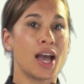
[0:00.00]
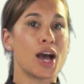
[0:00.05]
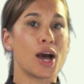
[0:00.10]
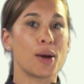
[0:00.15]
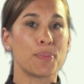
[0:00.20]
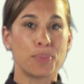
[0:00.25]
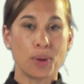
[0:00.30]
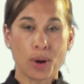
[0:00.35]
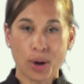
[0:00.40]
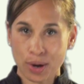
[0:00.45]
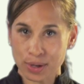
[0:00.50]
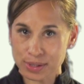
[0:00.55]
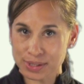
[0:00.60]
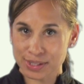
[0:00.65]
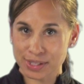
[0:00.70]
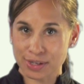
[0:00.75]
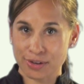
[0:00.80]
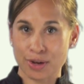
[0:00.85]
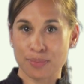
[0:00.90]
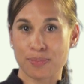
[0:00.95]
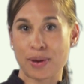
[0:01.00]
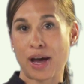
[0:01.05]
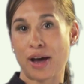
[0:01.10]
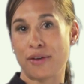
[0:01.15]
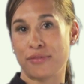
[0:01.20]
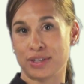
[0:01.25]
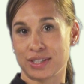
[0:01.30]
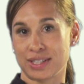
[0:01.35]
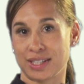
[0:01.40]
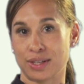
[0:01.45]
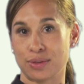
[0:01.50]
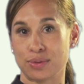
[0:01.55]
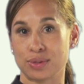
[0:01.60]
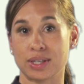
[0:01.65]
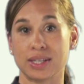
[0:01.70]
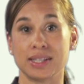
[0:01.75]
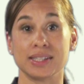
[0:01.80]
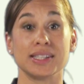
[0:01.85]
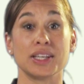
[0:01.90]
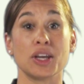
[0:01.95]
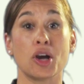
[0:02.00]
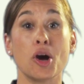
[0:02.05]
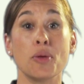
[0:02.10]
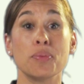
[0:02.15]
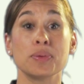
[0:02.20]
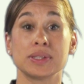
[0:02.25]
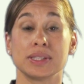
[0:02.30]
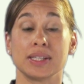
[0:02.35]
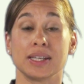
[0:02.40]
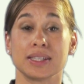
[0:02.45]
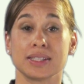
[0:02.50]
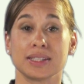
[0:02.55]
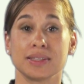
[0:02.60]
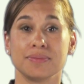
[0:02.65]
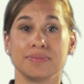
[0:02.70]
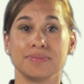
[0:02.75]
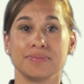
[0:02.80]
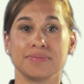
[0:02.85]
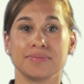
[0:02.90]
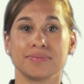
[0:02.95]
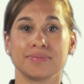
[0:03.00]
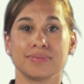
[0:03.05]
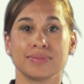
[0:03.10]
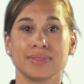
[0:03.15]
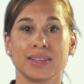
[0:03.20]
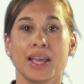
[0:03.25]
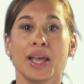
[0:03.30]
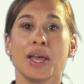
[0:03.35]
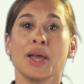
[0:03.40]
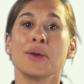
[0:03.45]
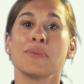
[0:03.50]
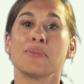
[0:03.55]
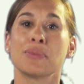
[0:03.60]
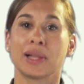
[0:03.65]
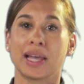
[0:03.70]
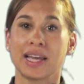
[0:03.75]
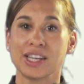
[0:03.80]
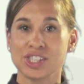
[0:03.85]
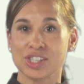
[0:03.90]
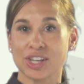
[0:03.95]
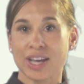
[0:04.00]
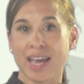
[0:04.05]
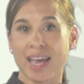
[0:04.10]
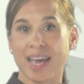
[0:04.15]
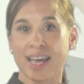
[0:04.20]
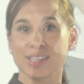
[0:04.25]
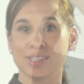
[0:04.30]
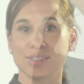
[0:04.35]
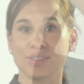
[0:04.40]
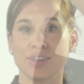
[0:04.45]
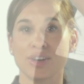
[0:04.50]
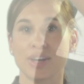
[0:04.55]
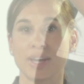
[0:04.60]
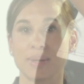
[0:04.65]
A posterior pelvic tilt is the opposite. Place your hands on your